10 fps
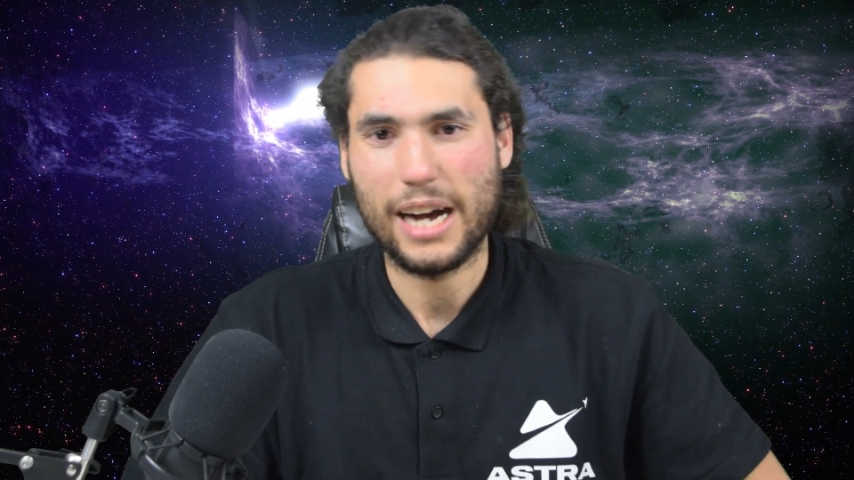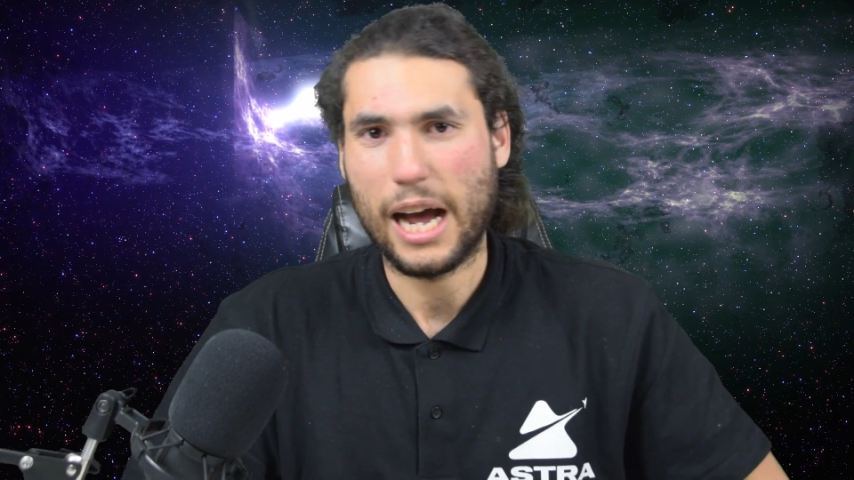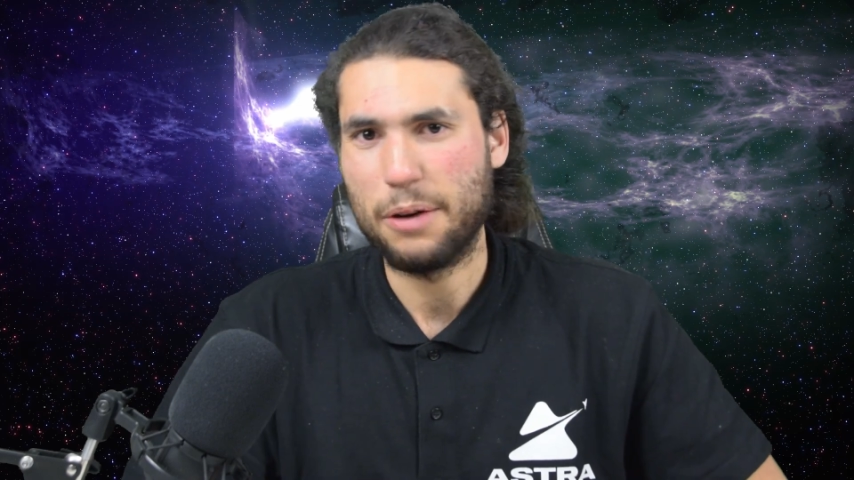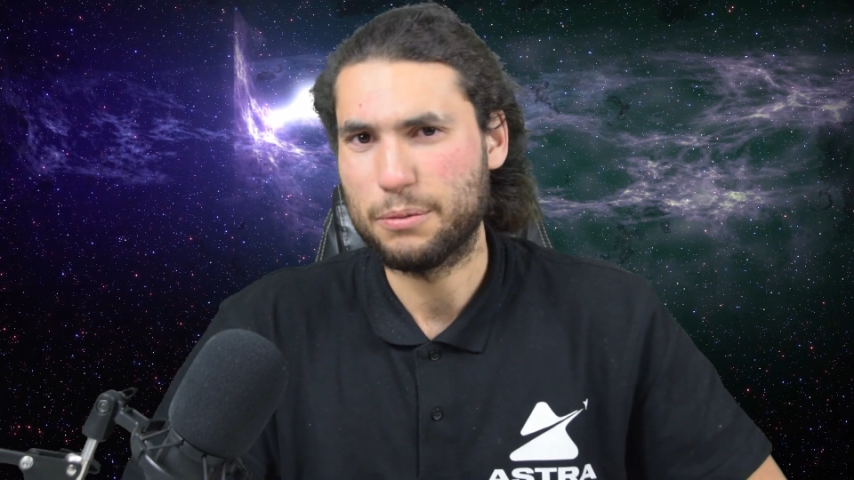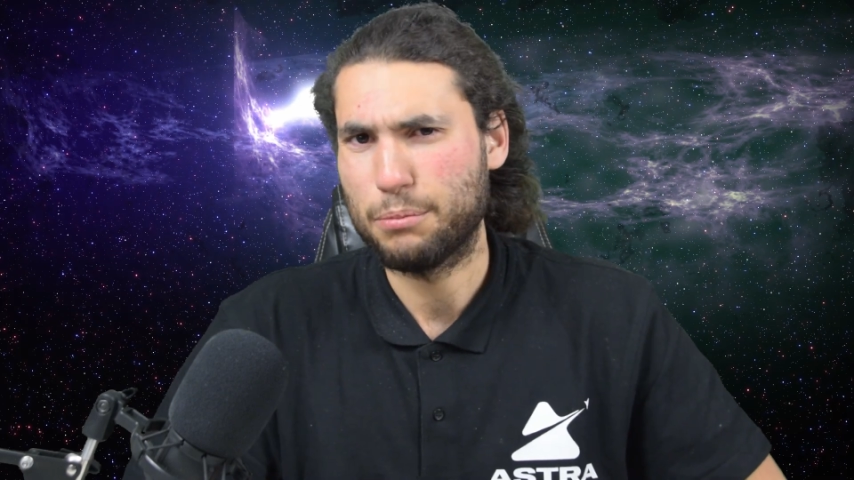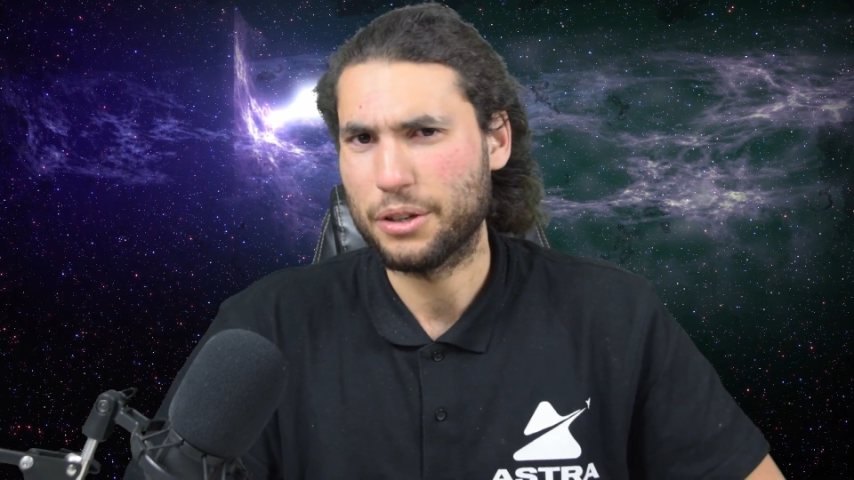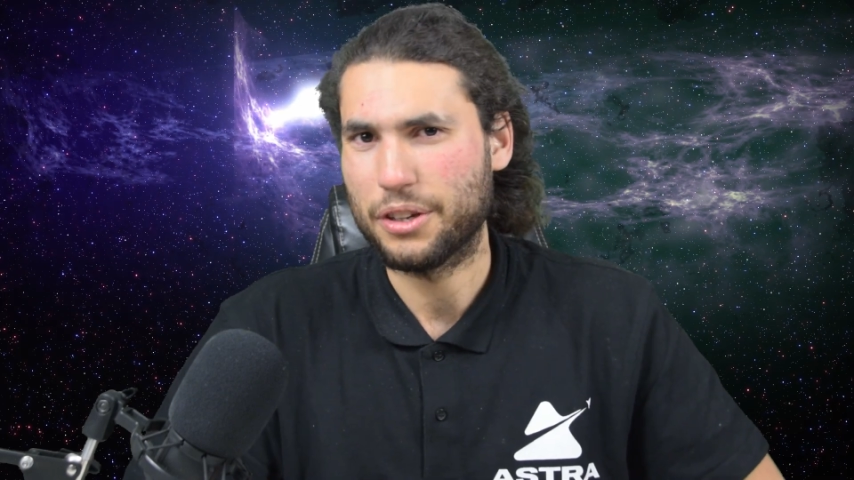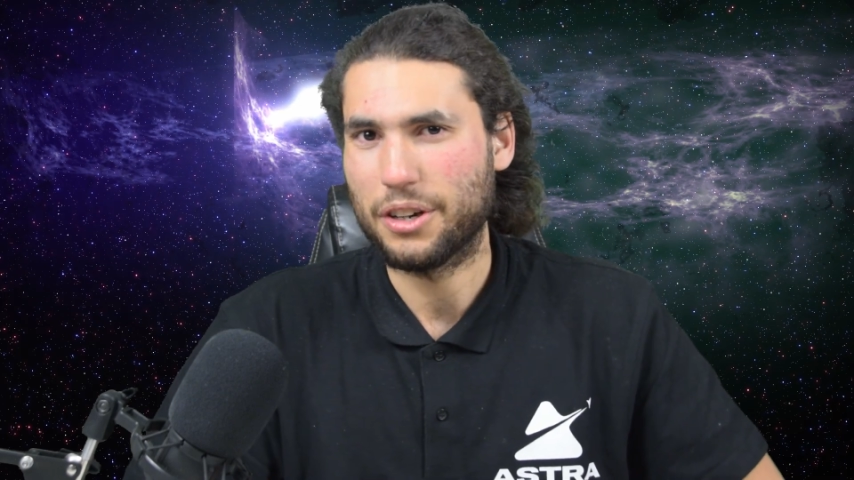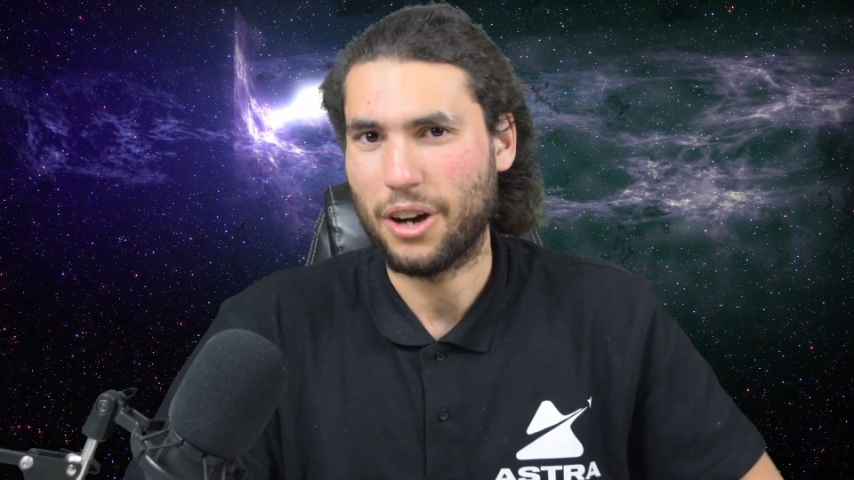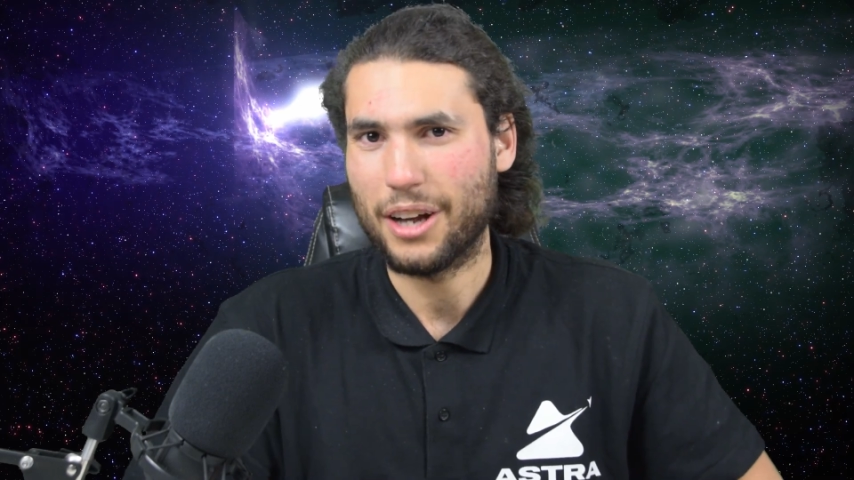I would put
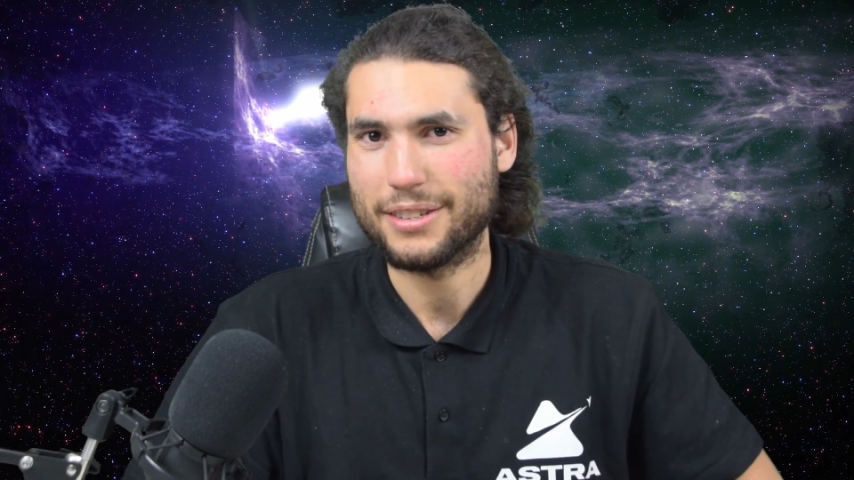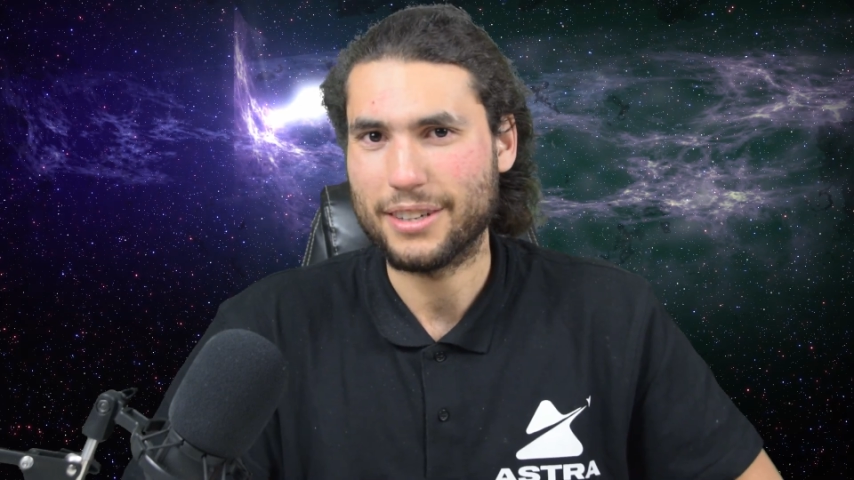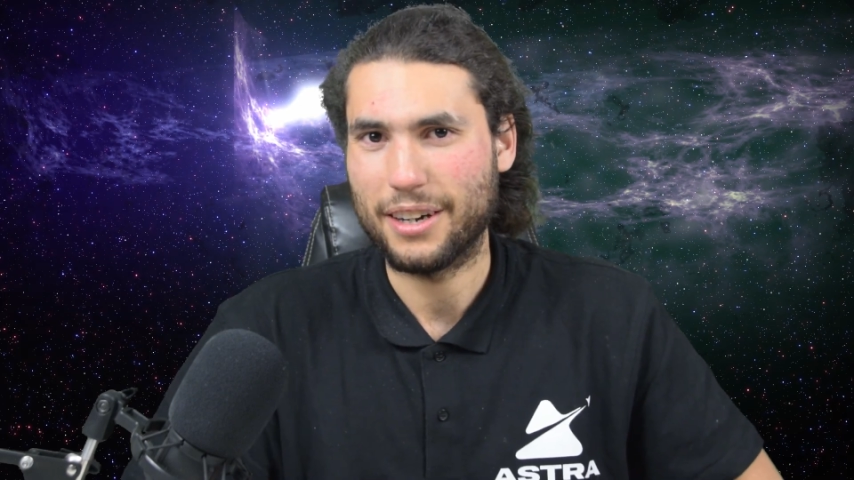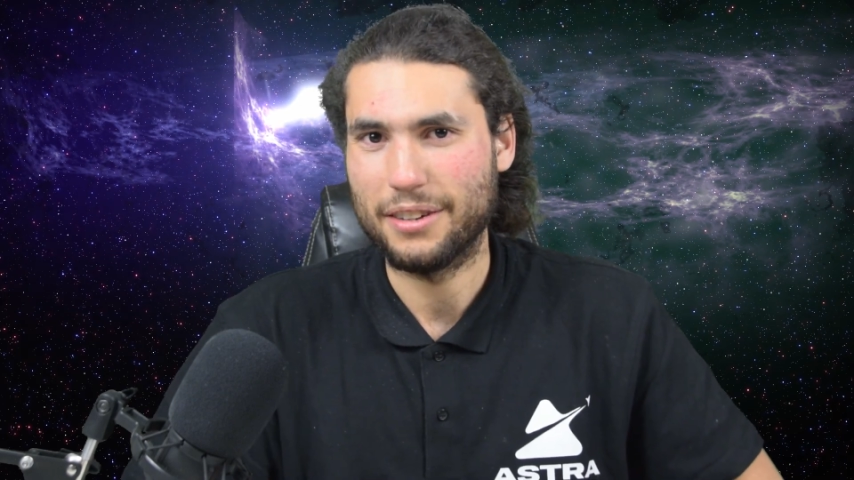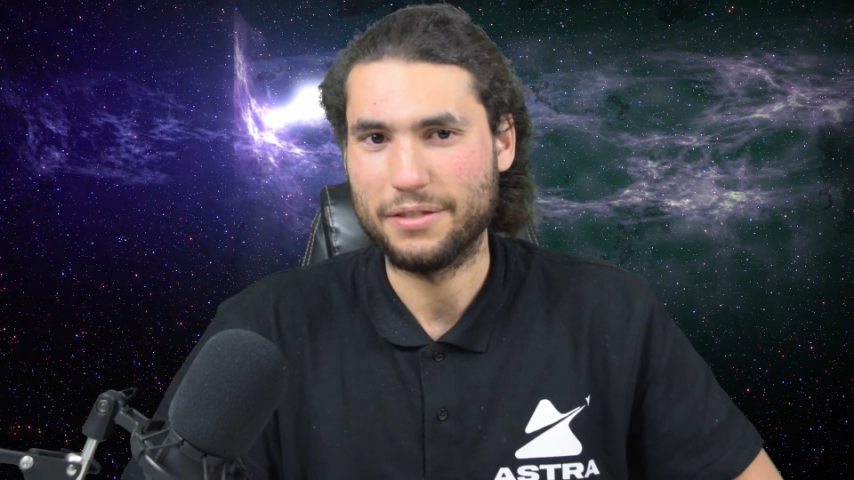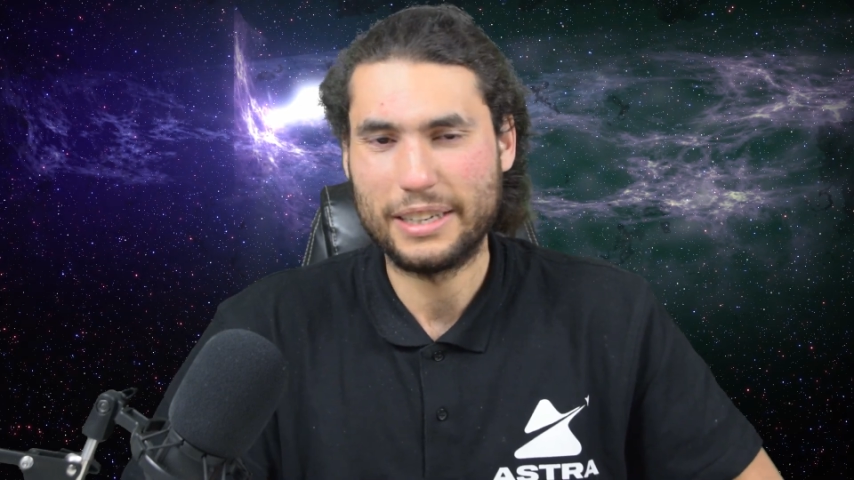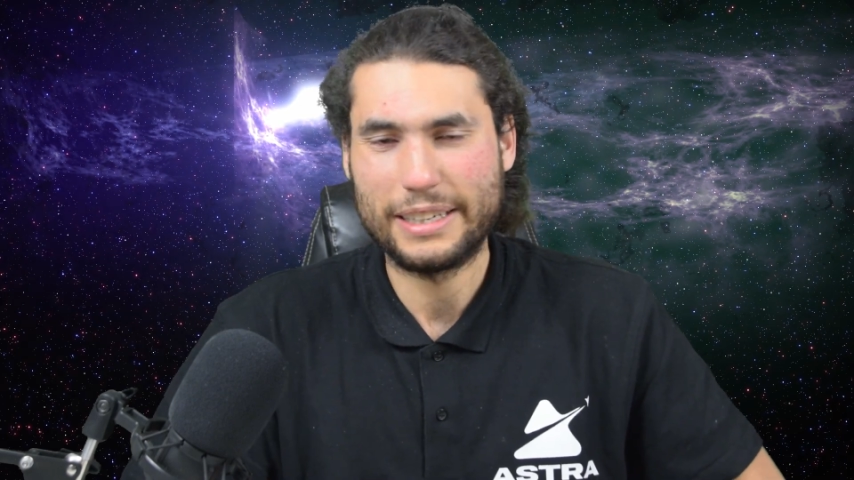the cost of